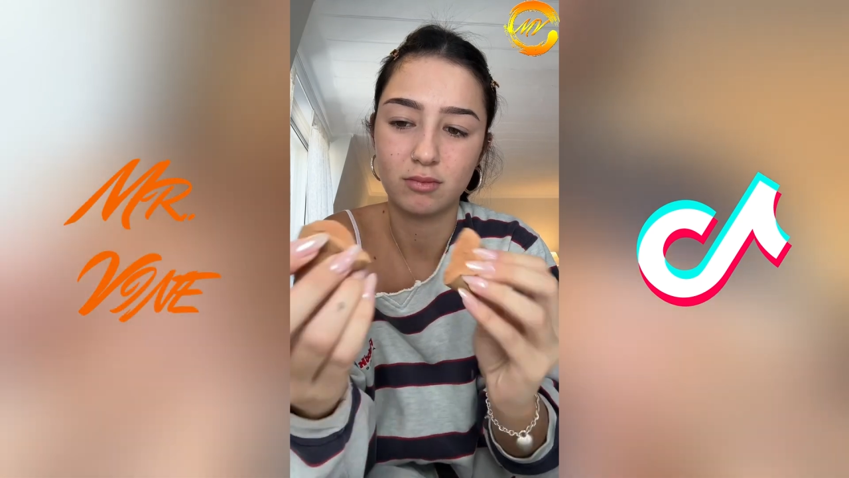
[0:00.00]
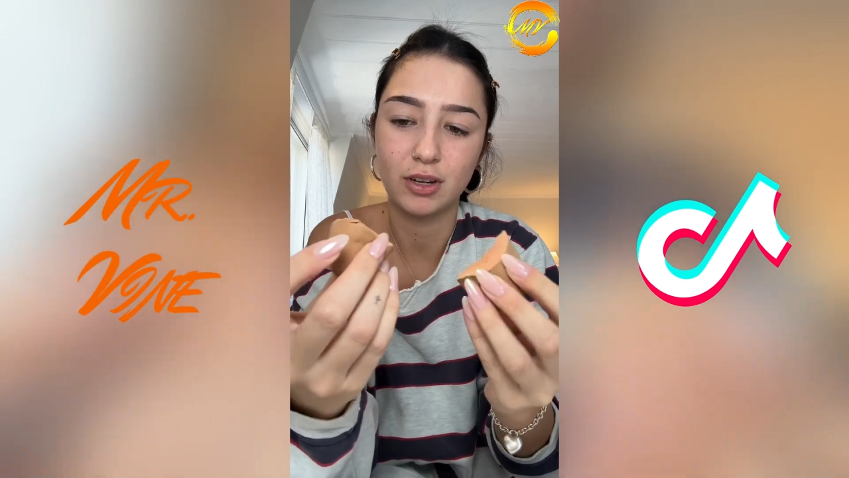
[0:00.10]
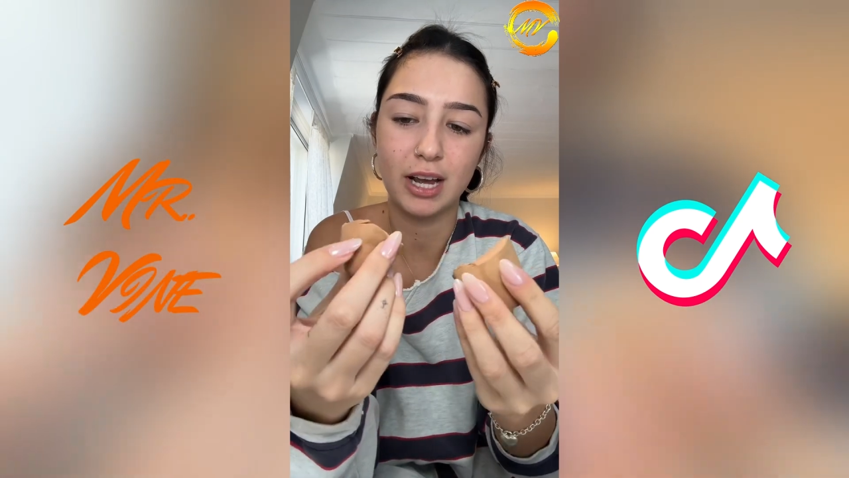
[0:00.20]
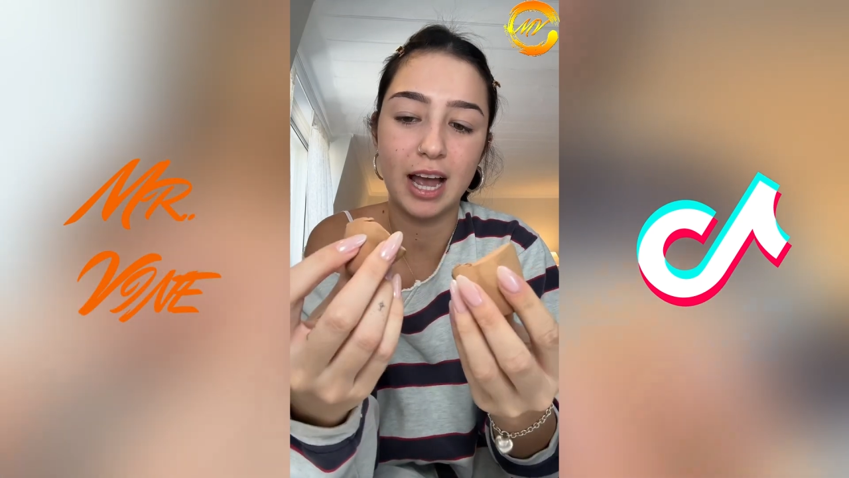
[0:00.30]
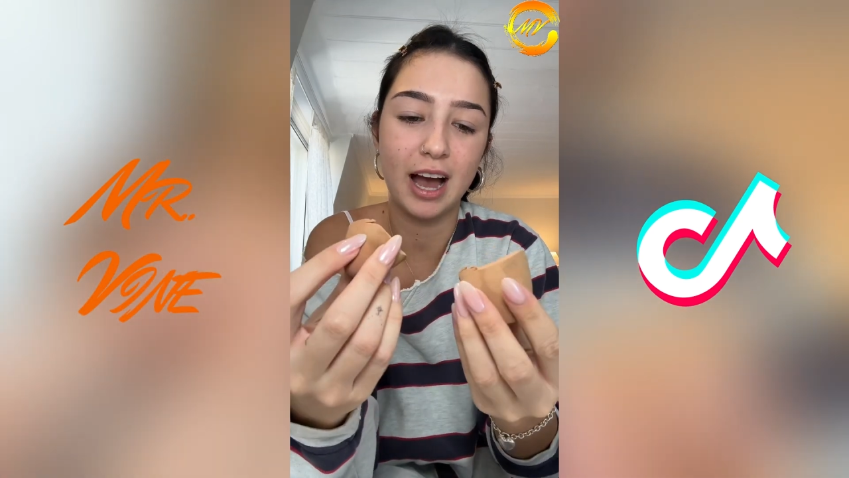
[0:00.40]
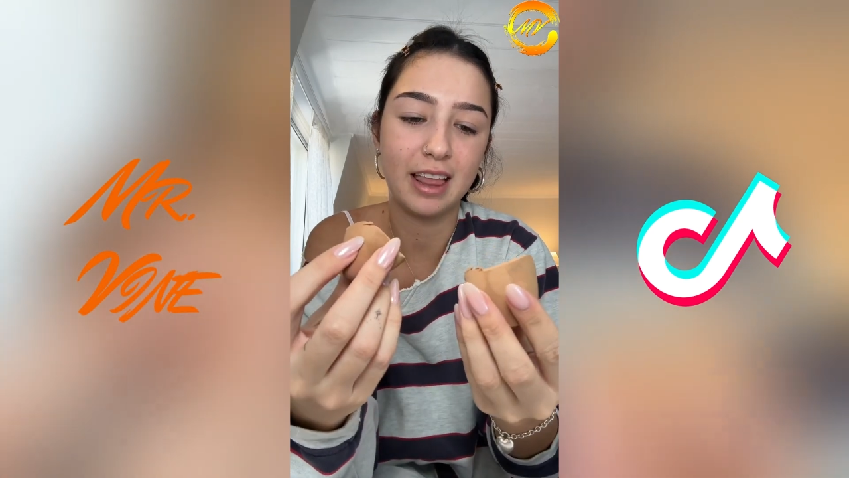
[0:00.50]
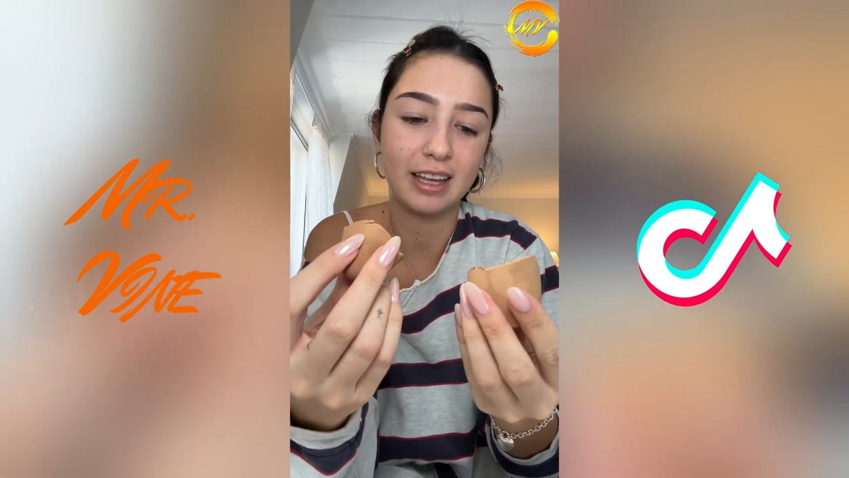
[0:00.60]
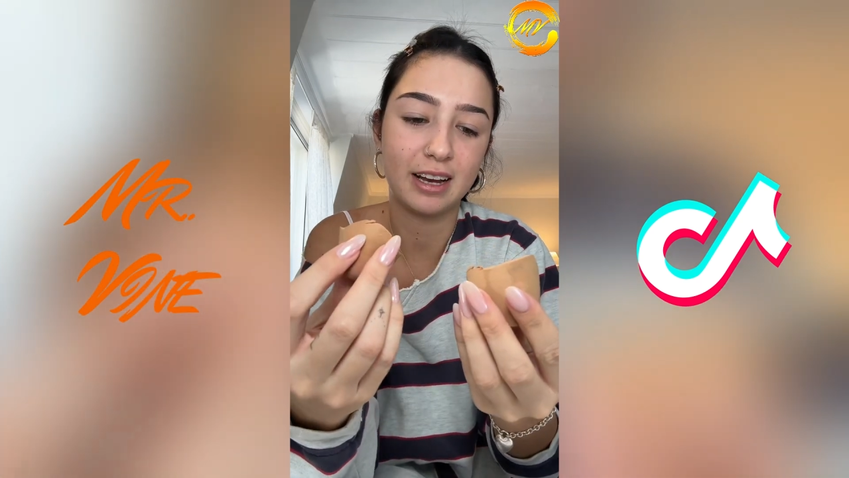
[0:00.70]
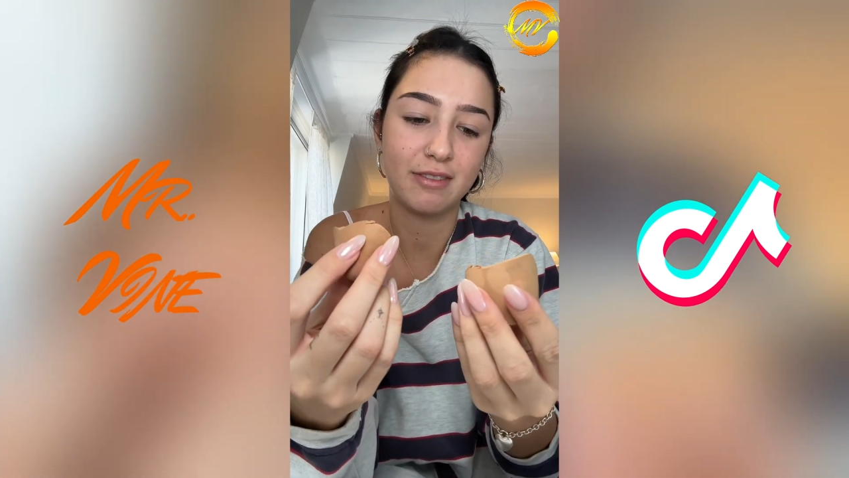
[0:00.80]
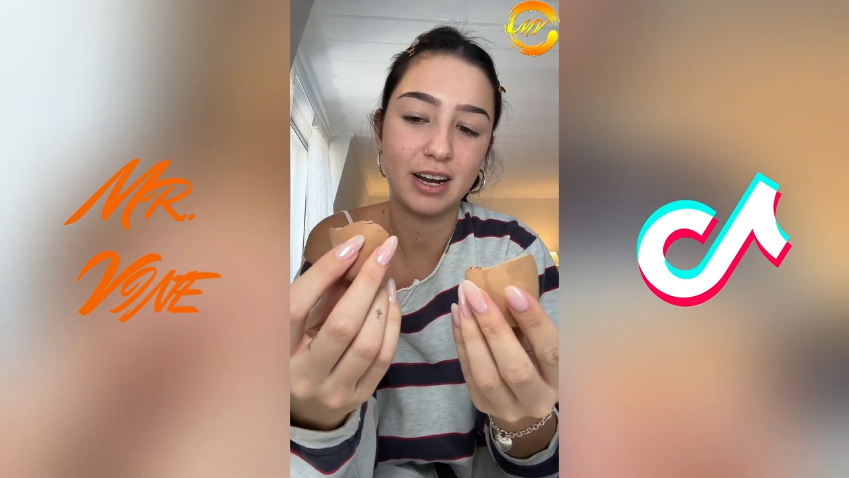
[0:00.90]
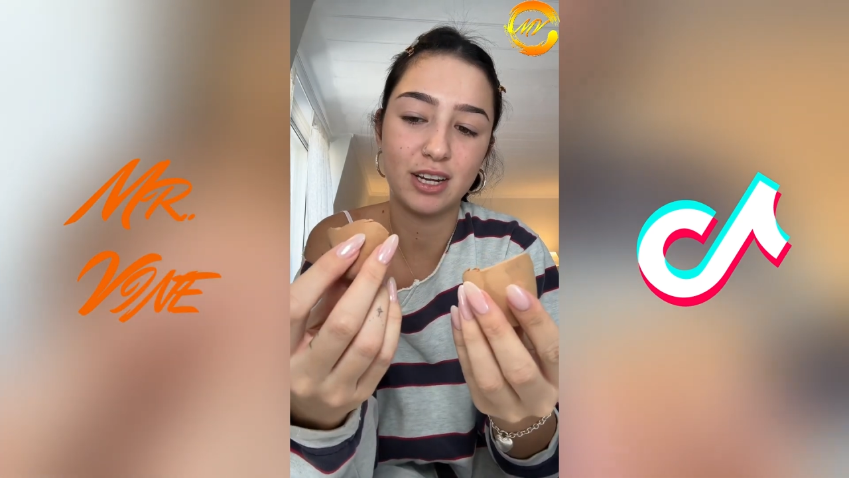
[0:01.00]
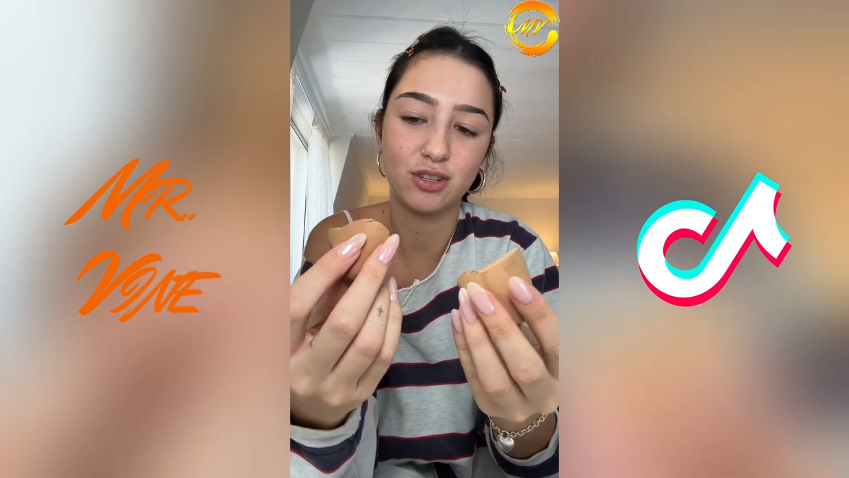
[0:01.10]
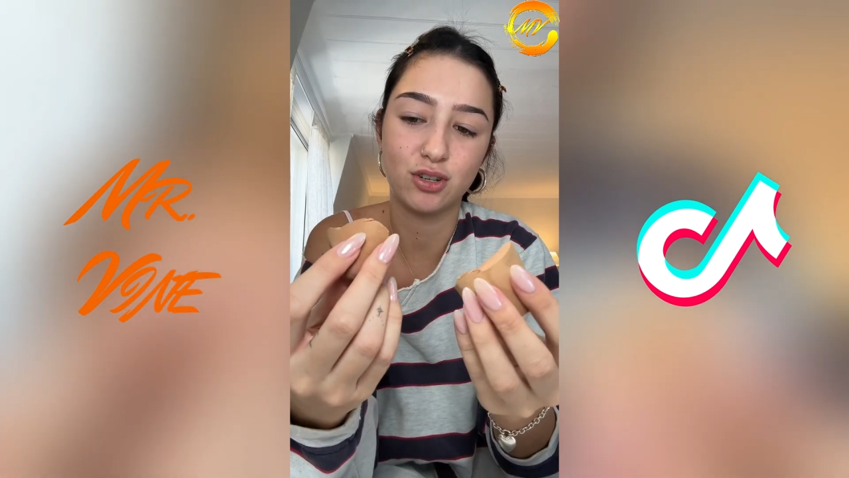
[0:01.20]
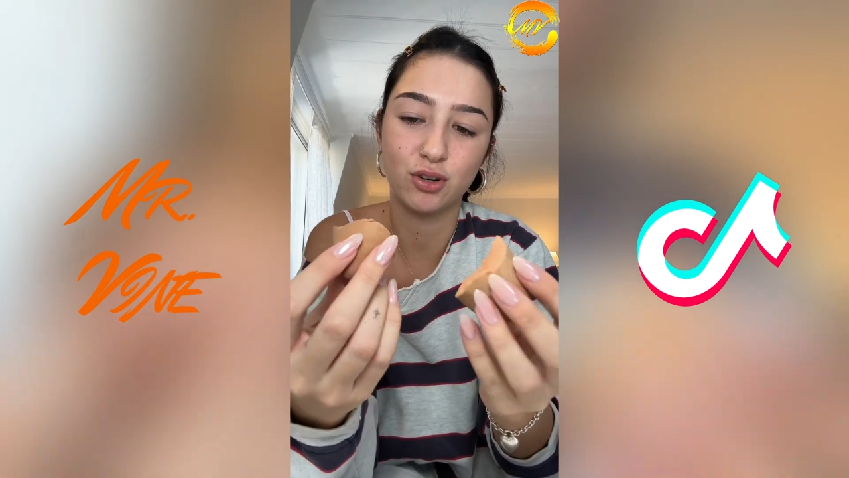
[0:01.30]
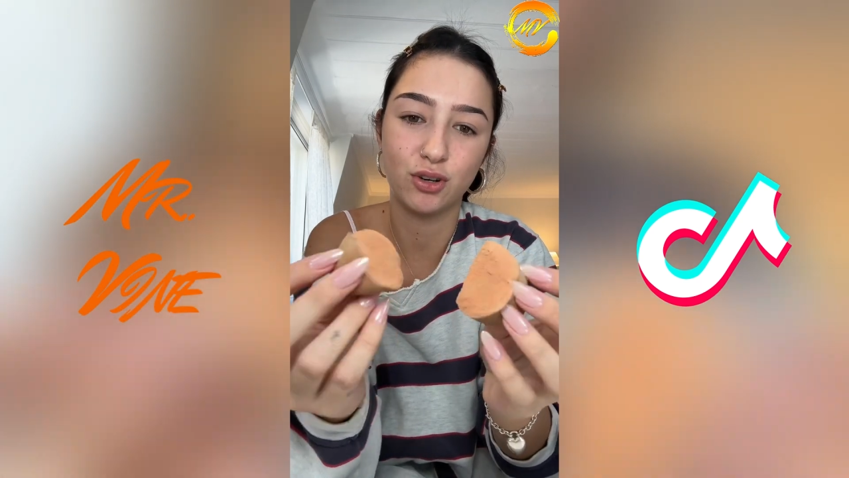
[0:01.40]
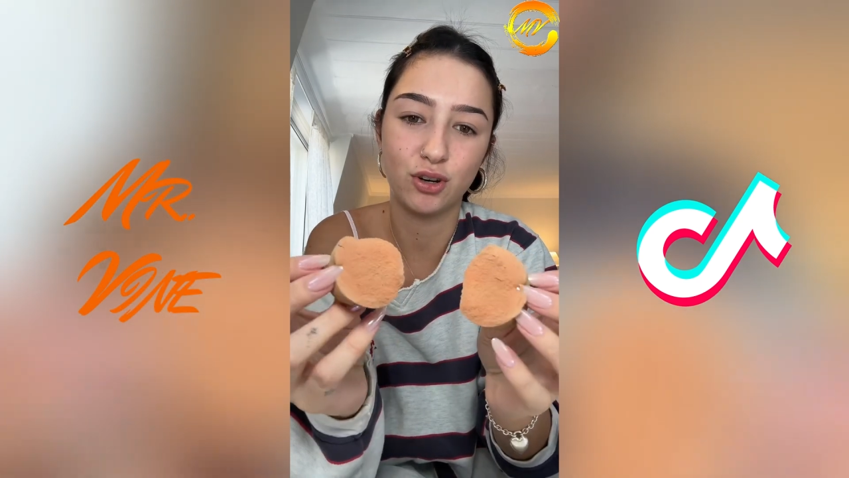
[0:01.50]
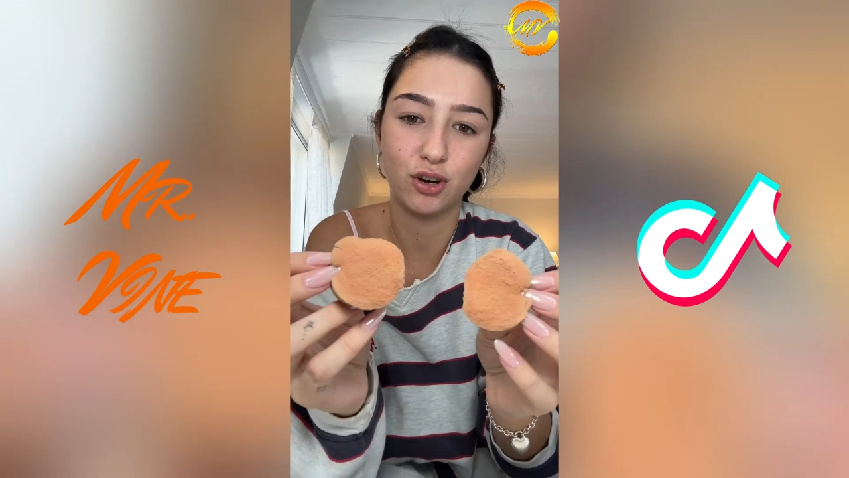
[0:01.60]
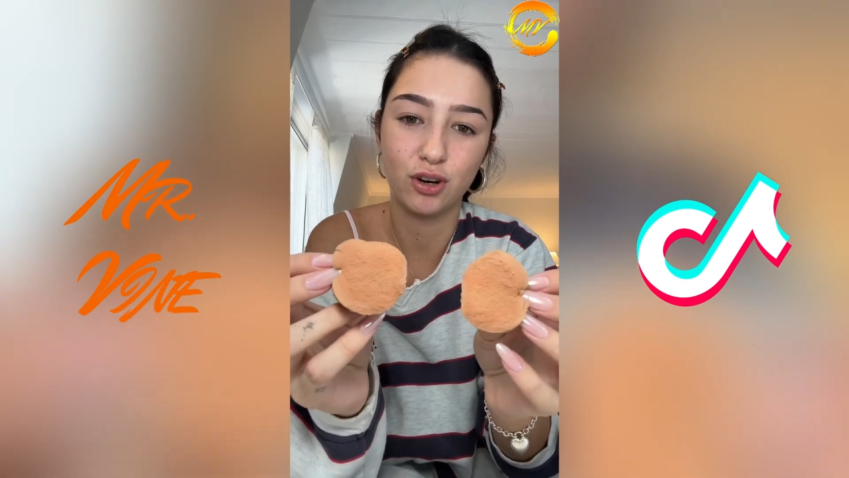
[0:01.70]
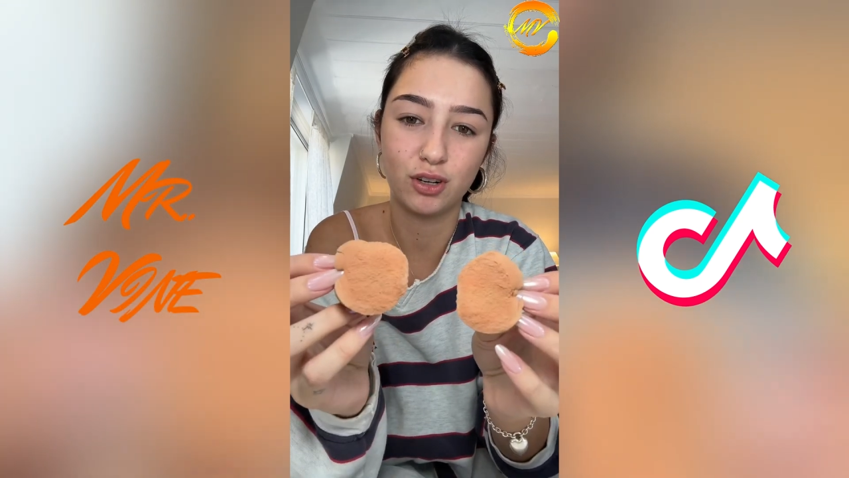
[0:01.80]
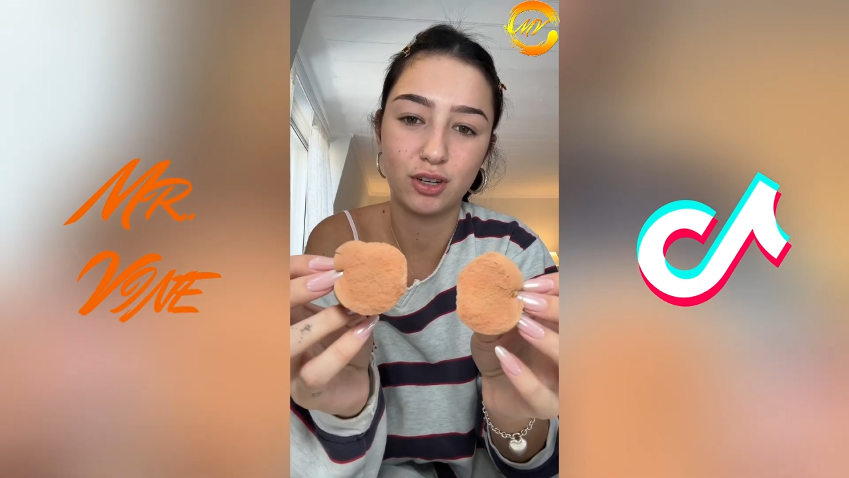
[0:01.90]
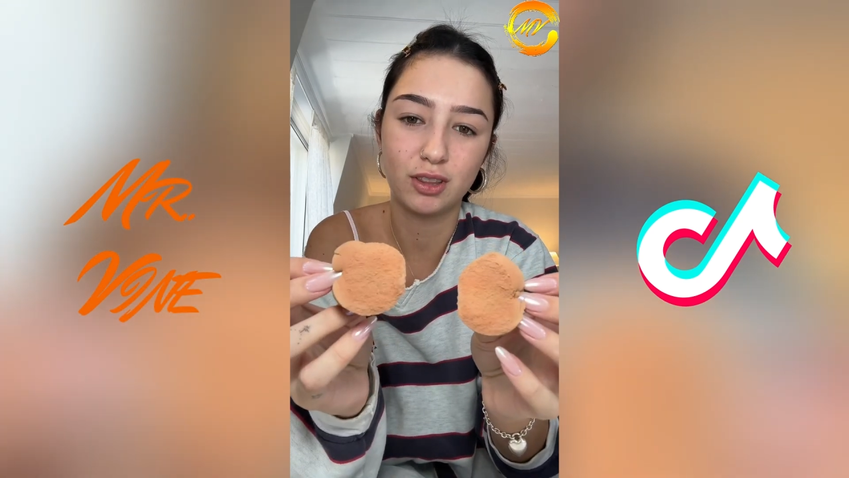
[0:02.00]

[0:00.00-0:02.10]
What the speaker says: Okay, I think I've had it too long